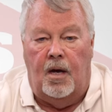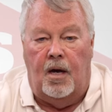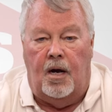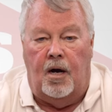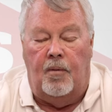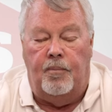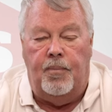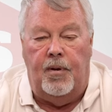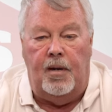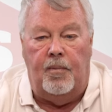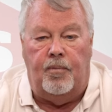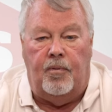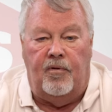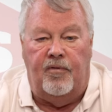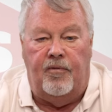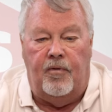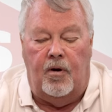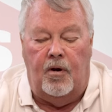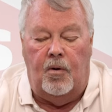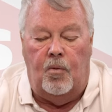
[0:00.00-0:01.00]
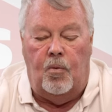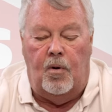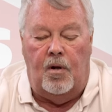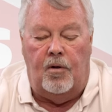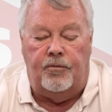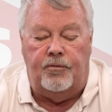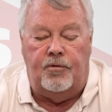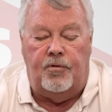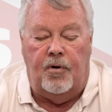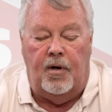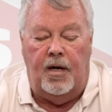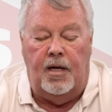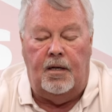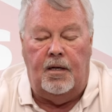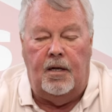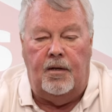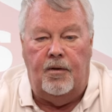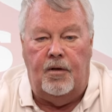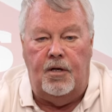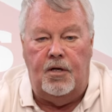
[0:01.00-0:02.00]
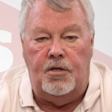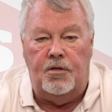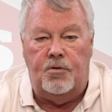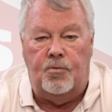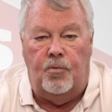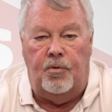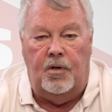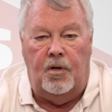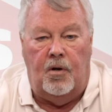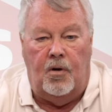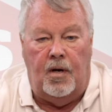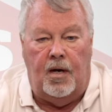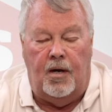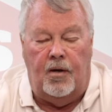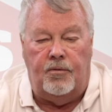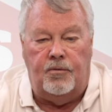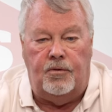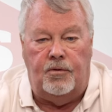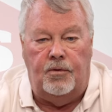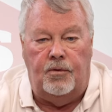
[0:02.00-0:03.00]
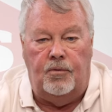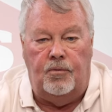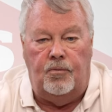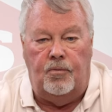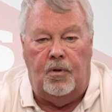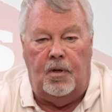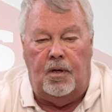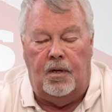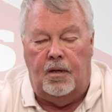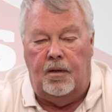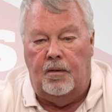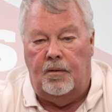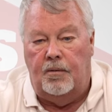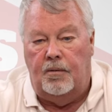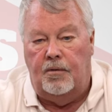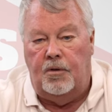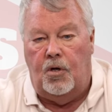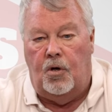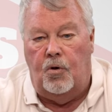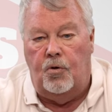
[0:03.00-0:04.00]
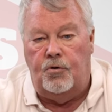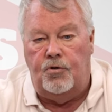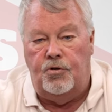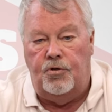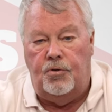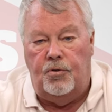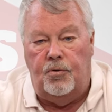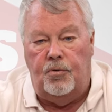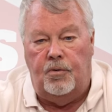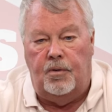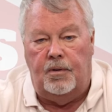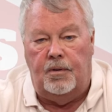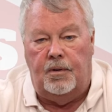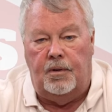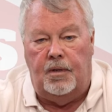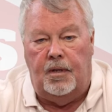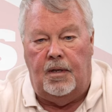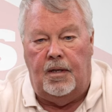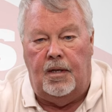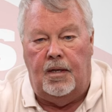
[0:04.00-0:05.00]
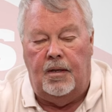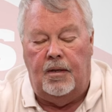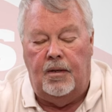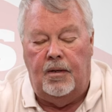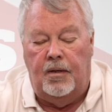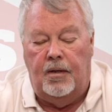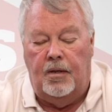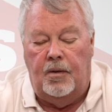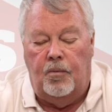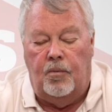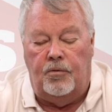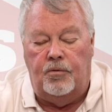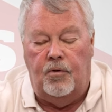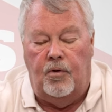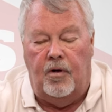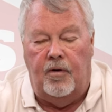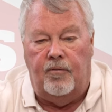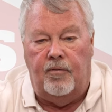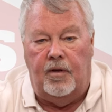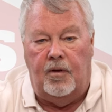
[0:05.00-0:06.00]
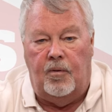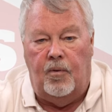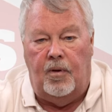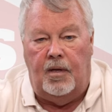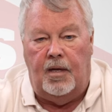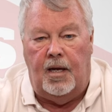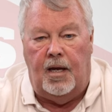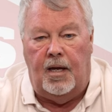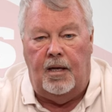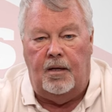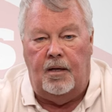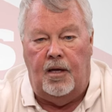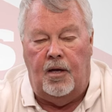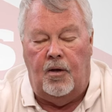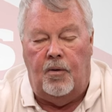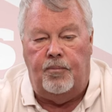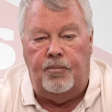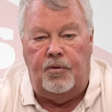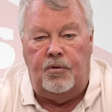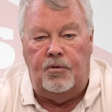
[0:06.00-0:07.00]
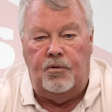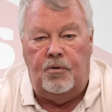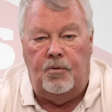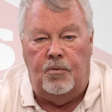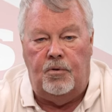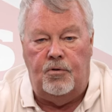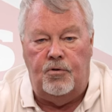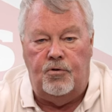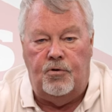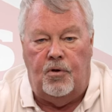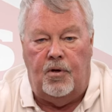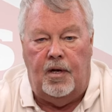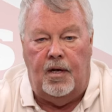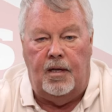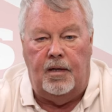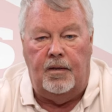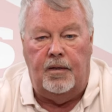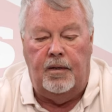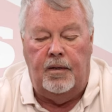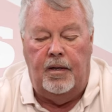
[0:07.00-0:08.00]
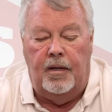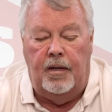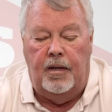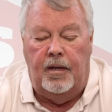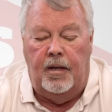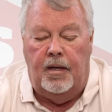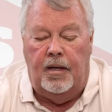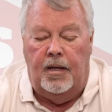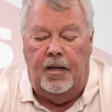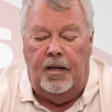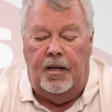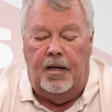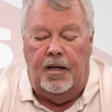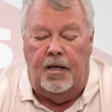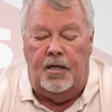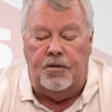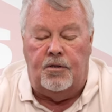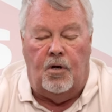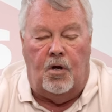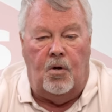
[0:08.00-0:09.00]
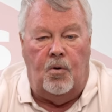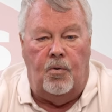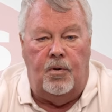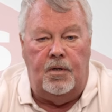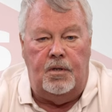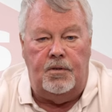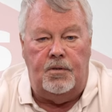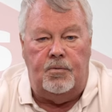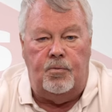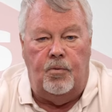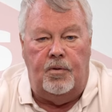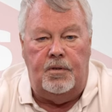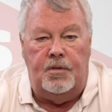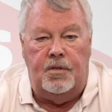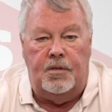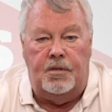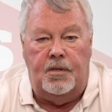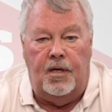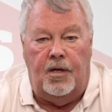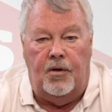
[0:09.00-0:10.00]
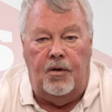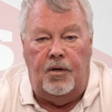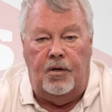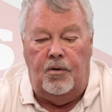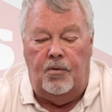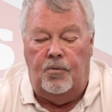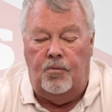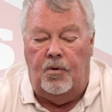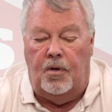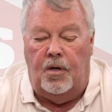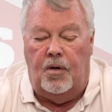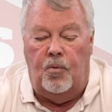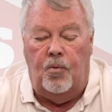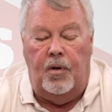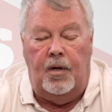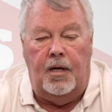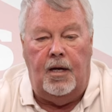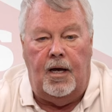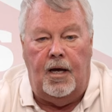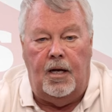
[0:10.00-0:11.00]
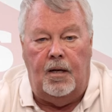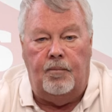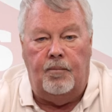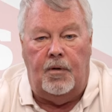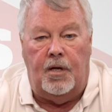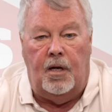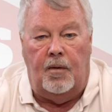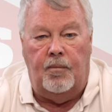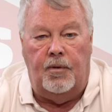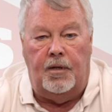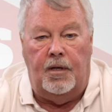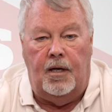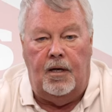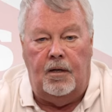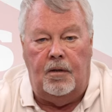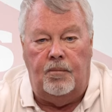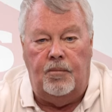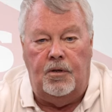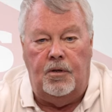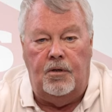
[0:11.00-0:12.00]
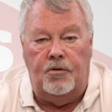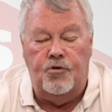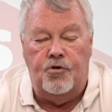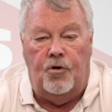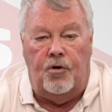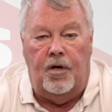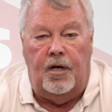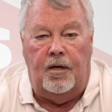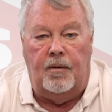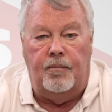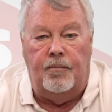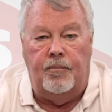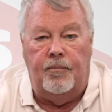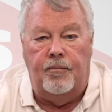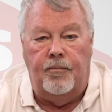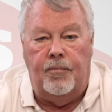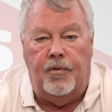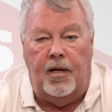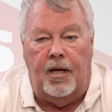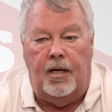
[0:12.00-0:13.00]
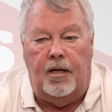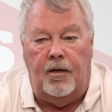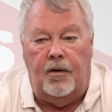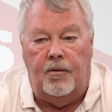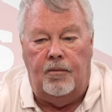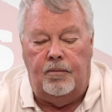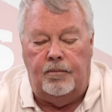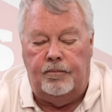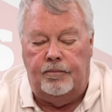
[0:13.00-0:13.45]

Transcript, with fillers: Our people are very well trained on these. We know how to uh, coach you, and uh, we'll do everything we can to help you to enjoy it. As always, we just tell you uh, we got them, come and get them and enjoy them. Thank you.